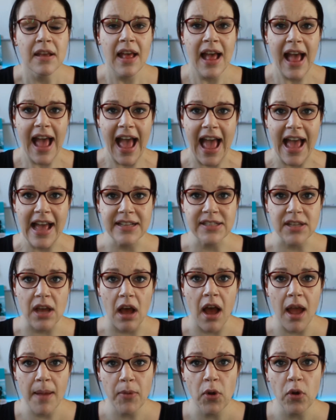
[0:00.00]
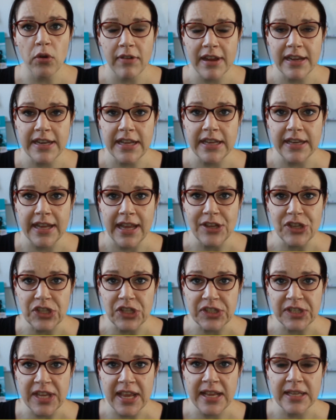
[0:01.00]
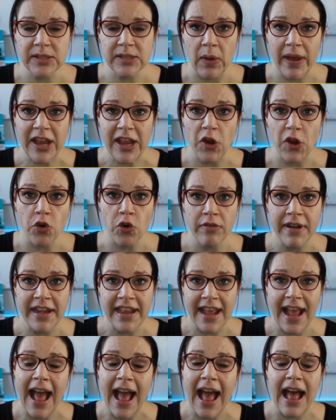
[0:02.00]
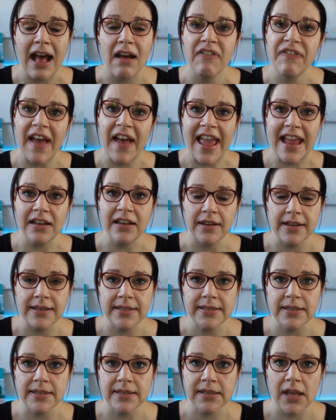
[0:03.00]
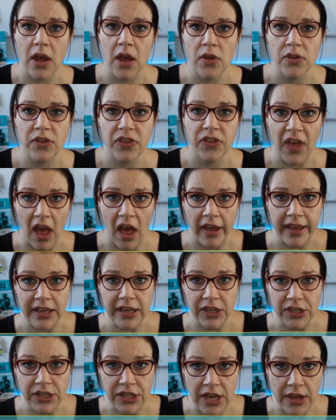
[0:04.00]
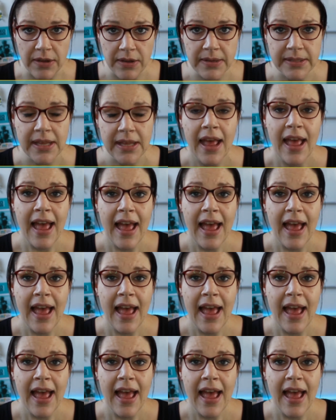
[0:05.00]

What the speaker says: and I'm already an agency, so I already have a license code that I can use.